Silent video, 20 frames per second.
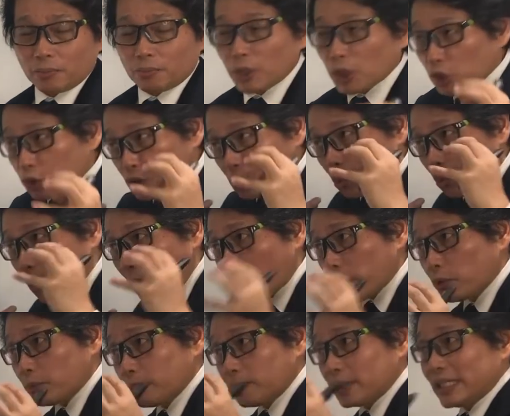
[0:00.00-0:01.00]
because you want
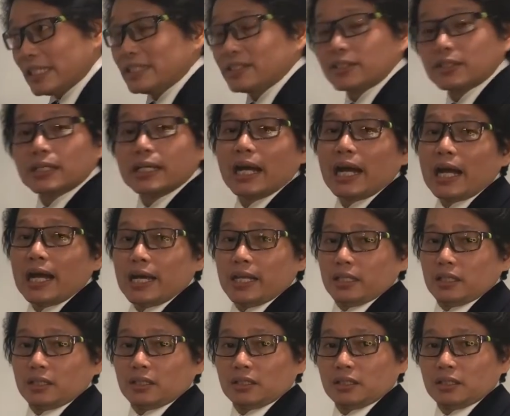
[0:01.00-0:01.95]
to please God?